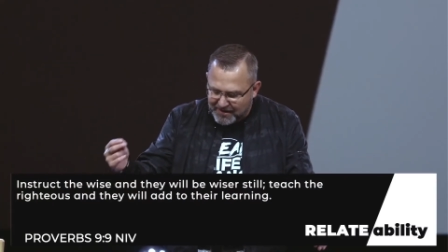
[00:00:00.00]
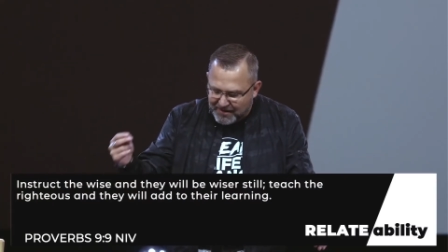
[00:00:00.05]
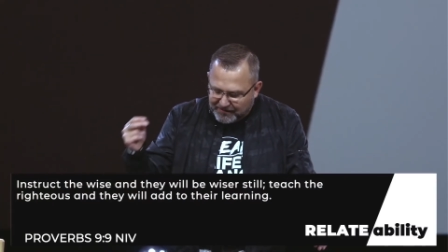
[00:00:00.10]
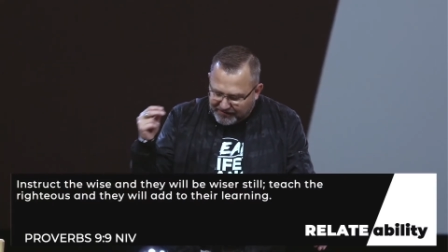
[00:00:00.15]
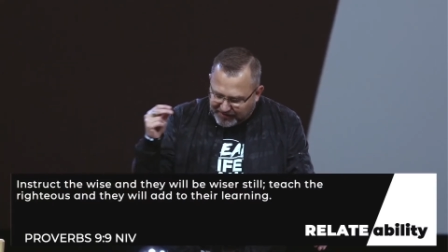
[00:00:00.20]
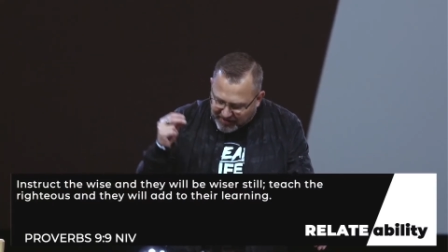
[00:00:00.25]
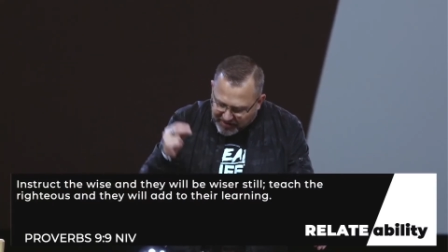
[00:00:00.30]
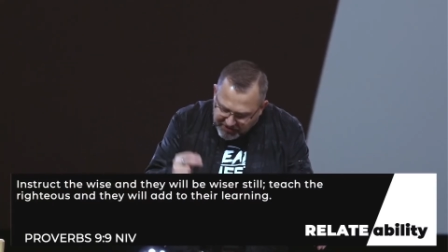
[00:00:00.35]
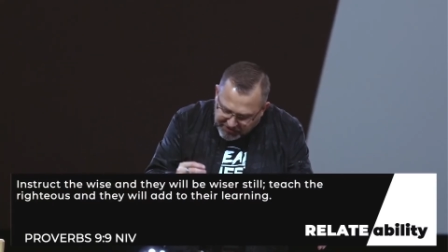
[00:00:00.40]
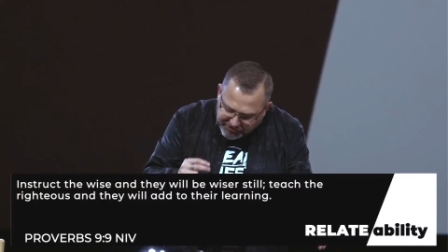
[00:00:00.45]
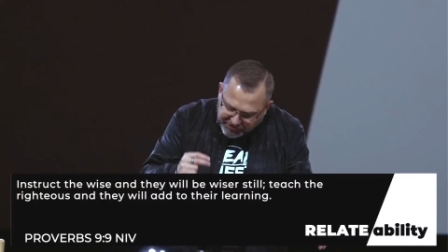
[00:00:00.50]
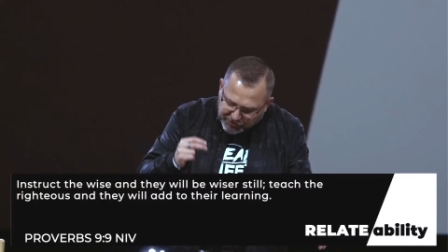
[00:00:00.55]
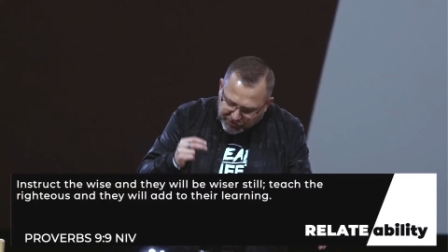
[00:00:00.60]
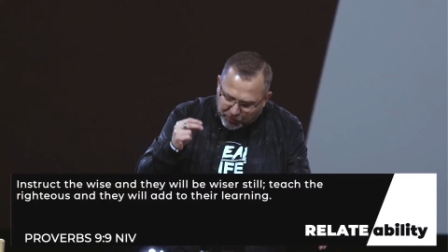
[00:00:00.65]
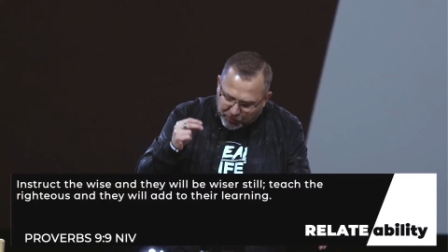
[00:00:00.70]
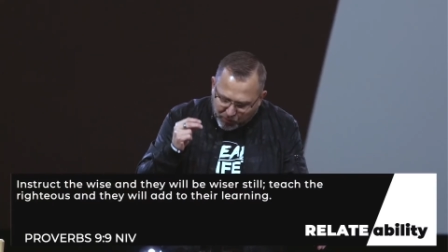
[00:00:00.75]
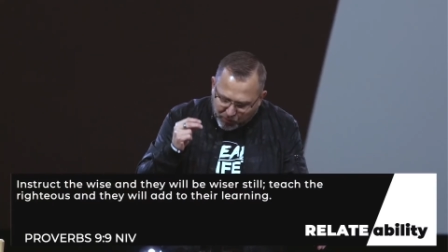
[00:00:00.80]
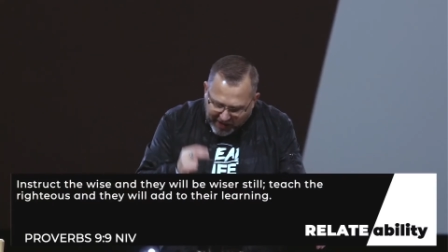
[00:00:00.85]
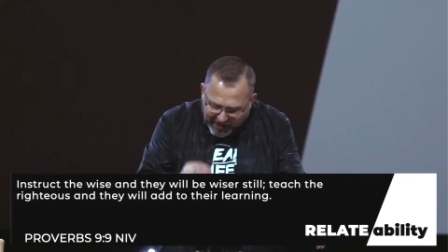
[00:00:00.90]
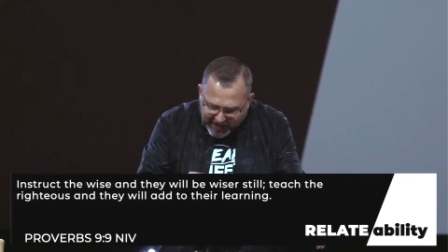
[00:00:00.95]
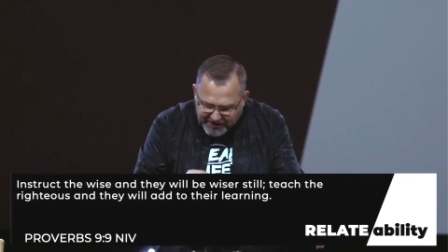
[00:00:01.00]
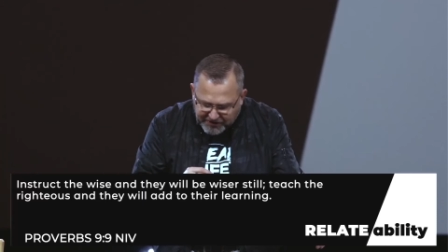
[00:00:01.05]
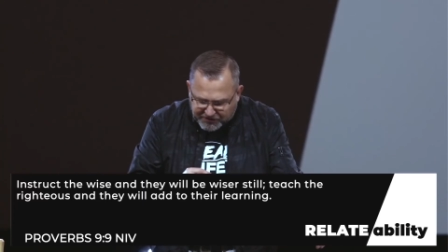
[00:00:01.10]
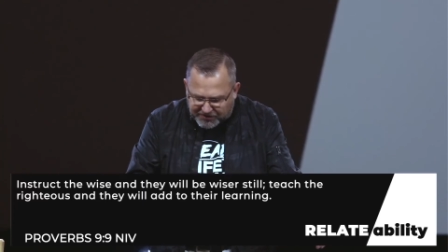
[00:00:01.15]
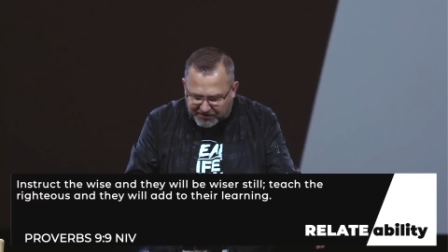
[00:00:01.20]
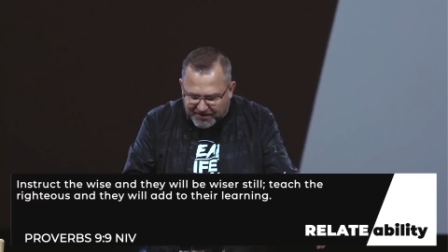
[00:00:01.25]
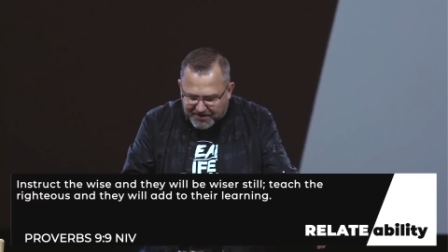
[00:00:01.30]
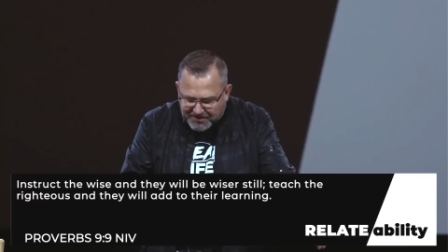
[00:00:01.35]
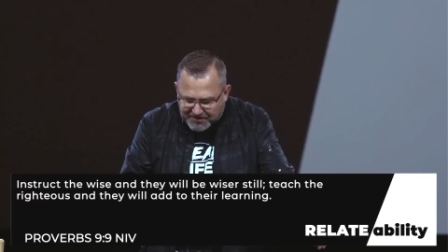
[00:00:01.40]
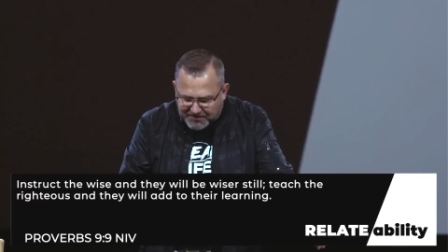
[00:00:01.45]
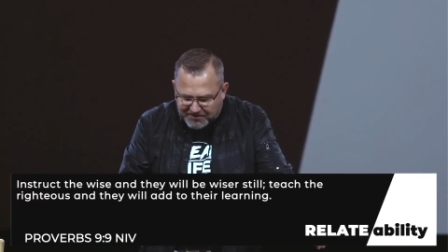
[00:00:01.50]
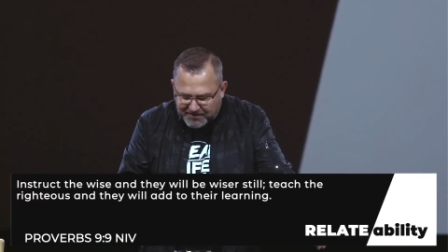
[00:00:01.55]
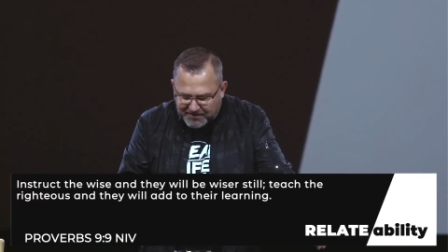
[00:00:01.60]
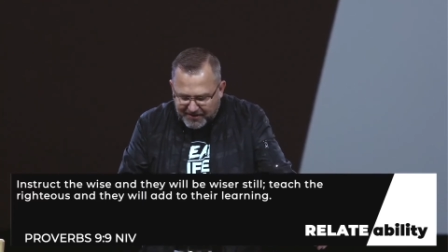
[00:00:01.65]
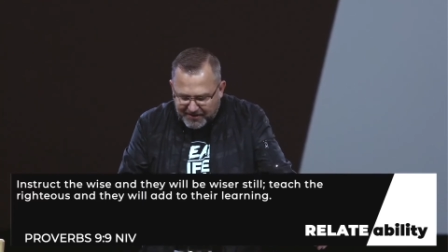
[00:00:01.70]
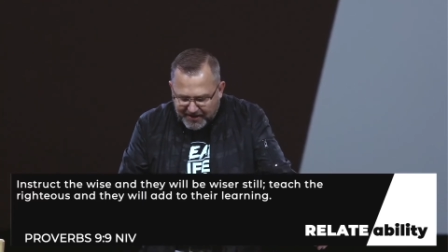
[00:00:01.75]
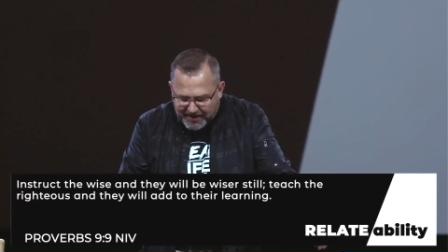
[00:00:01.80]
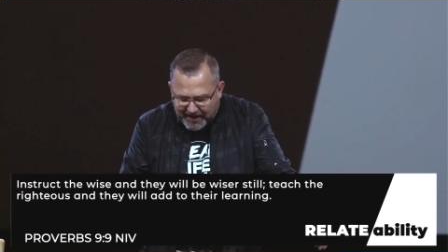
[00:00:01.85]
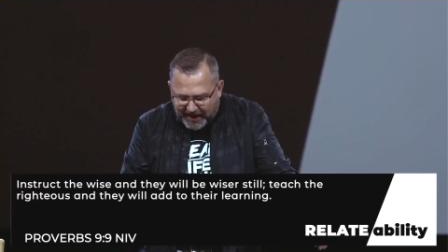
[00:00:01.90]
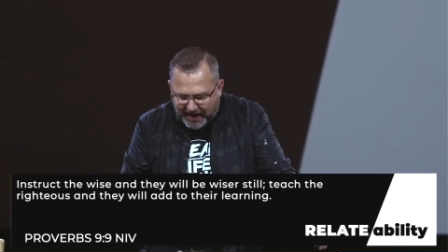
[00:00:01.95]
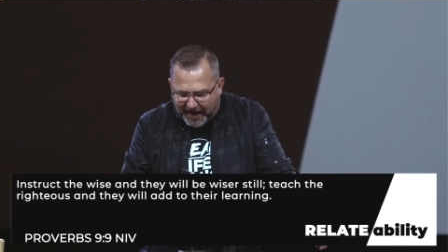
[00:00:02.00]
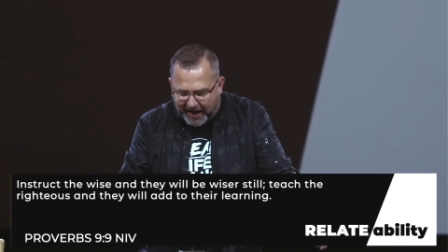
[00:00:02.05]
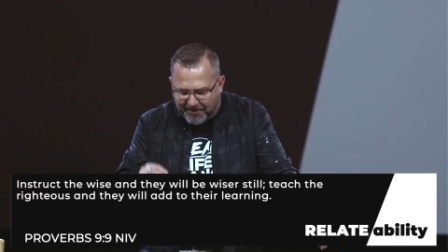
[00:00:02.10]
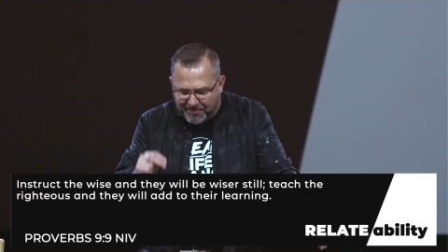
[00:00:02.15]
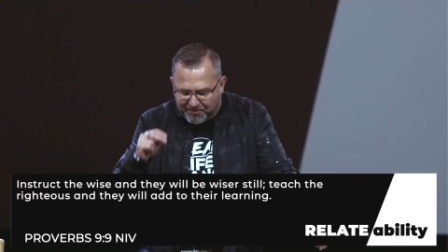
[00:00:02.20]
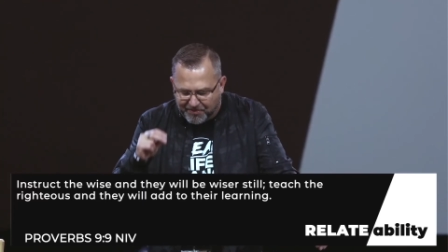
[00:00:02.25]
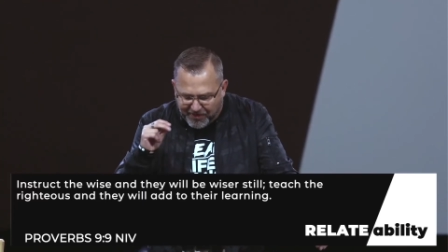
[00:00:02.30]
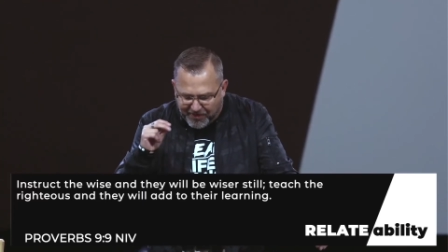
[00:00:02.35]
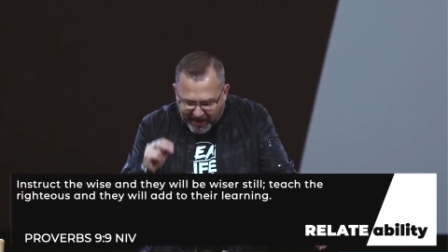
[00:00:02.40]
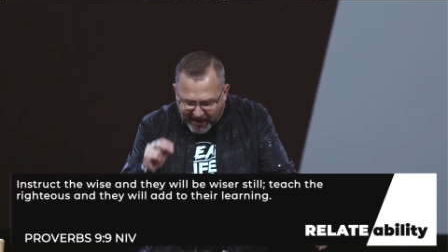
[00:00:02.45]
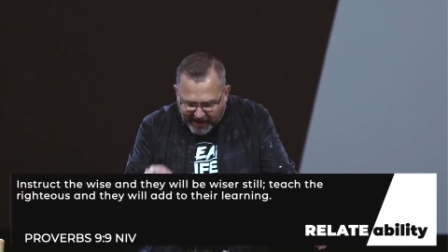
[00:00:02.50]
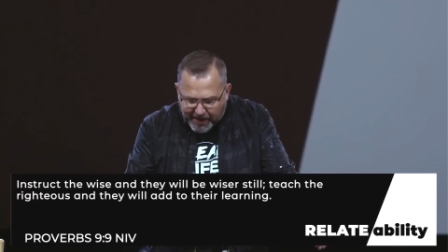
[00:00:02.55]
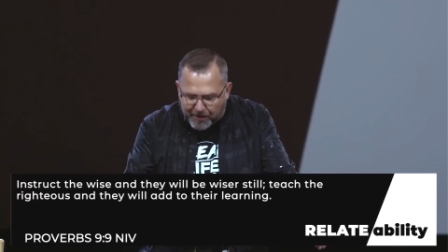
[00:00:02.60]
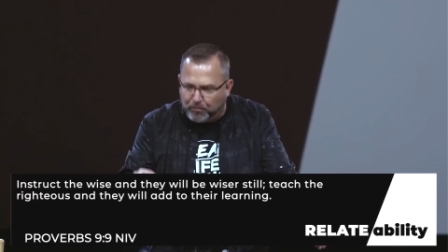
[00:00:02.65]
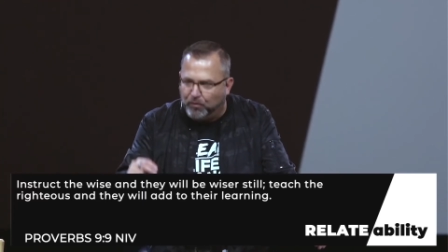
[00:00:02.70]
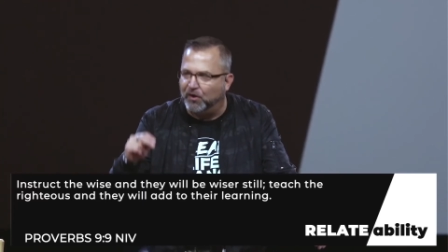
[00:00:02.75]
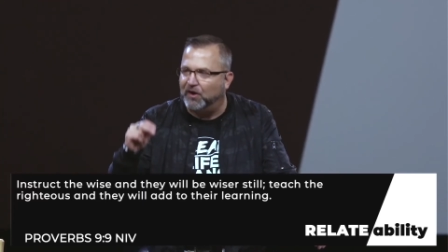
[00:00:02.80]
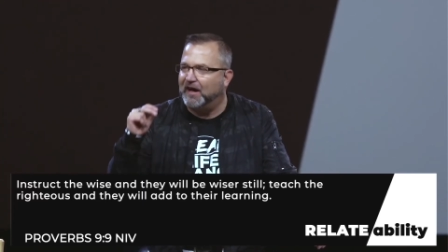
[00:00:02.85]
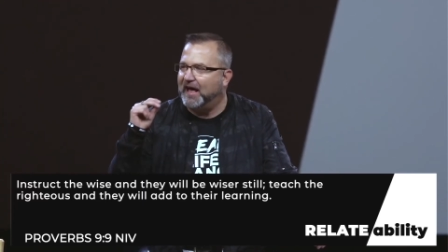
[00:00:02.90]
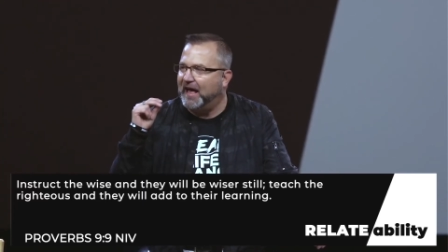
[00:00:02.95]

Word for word: Teach the righteous, and they will